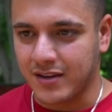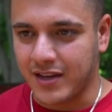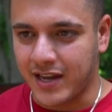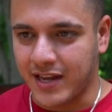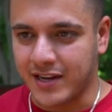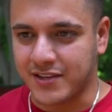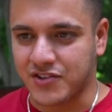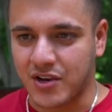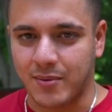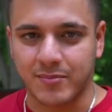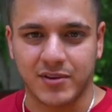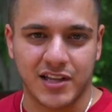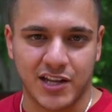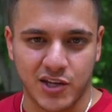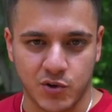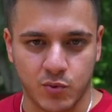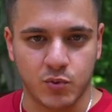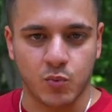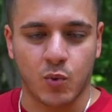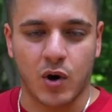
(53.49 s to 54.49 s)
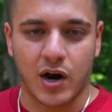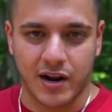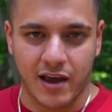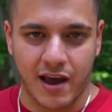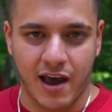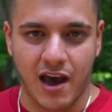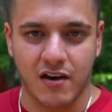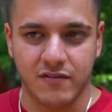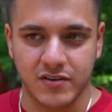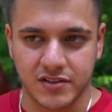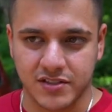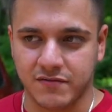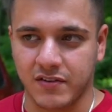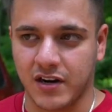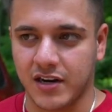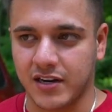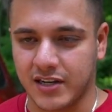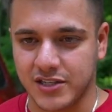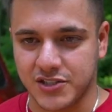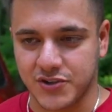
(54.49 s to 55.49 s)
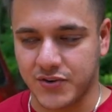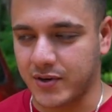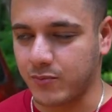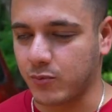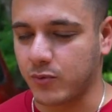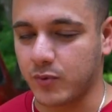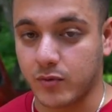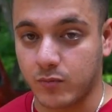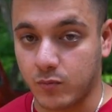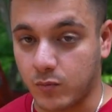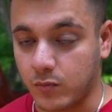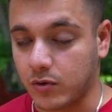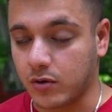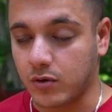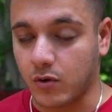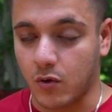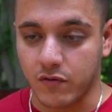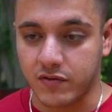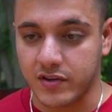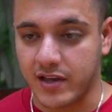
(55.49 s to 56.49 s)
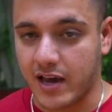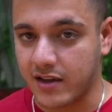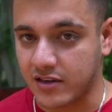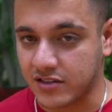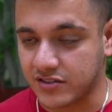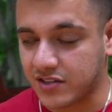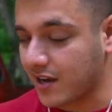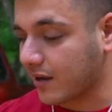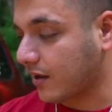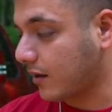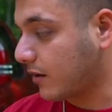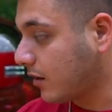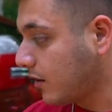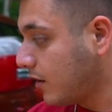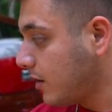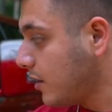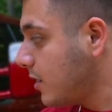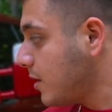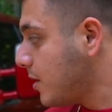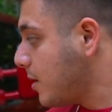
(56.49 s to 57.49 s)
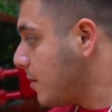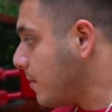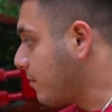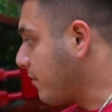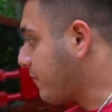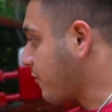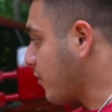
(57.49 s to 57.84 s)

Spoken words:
It's something that you would want to have. It's a very nice screen. We'll go over that in a second. But